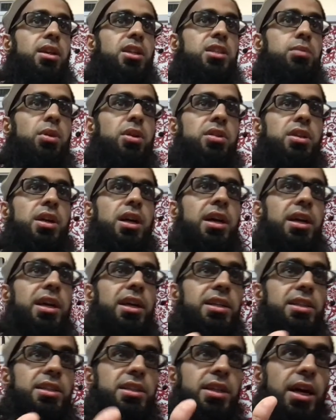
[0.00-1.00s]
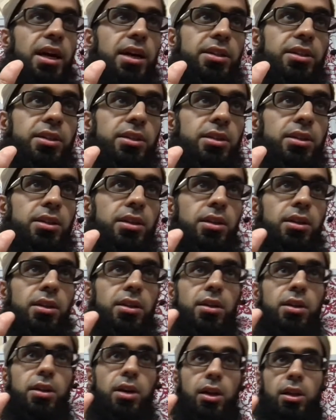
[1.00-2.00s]
subhanahu wa ta'ala is not
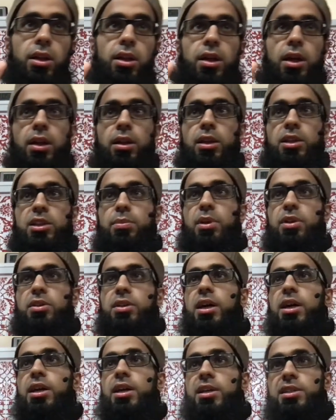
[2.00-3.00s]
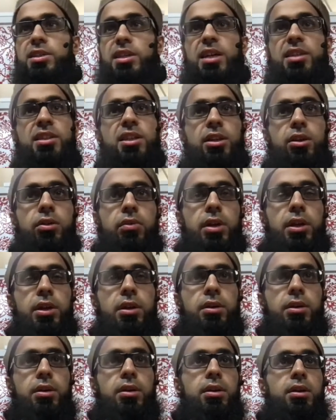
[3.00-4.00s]
Allah subhanahu wa ta'ala is not the
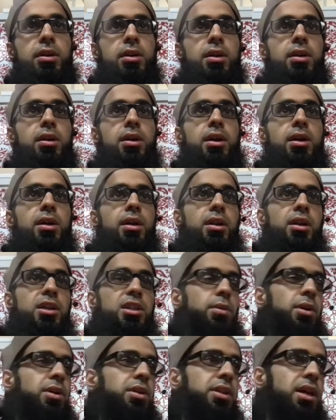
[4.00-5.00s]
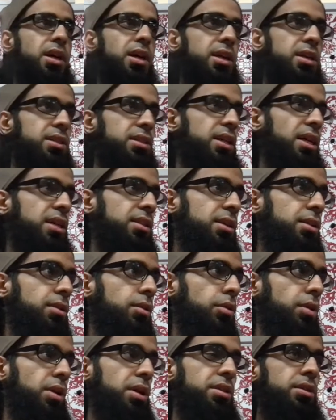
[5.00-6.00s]
creator, and Allah subhanahu wa ta'ala is not the
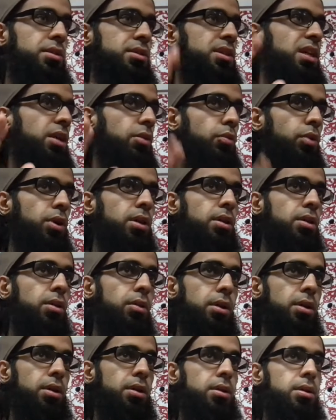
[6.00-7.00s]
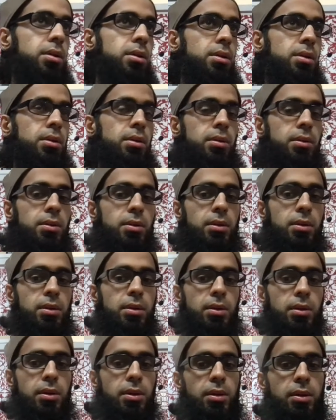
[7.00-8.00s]
Lord, and there's not one Lord.
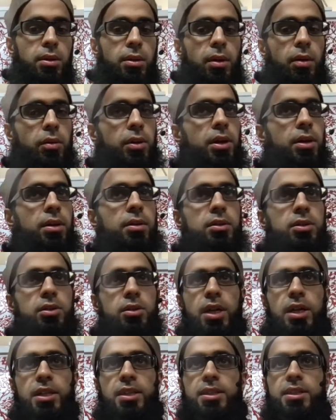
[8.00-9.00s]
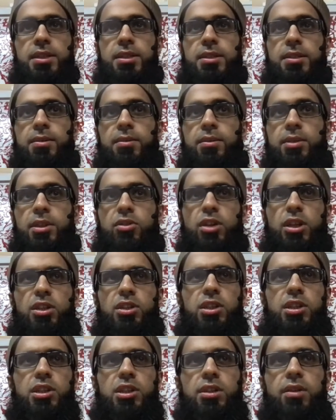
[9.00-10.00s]
Okay, so that's the
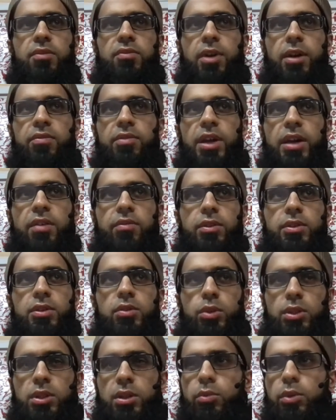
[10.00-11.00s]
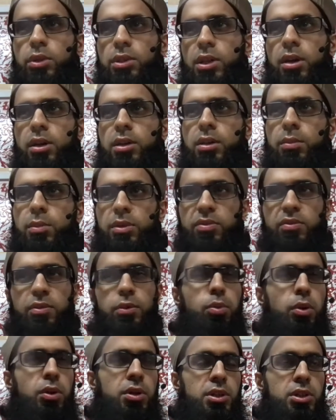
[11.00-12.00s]
translation of that verse. We'll talk about a few
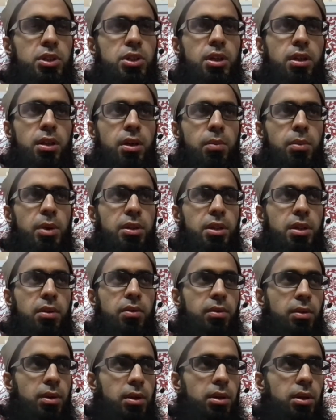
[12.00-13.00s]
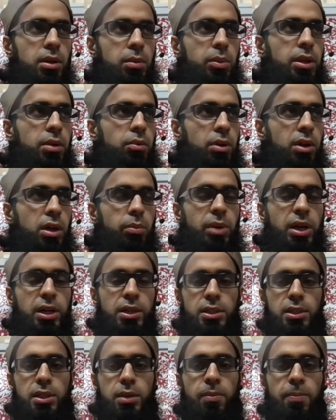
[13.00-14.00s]
points inshallah about that in a minute. We'll come back
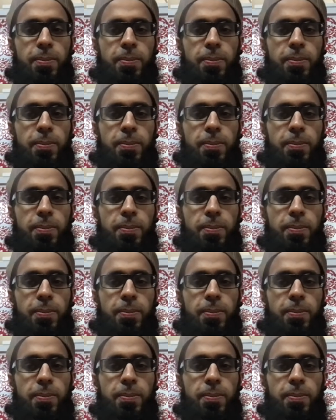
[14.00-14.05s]
to them.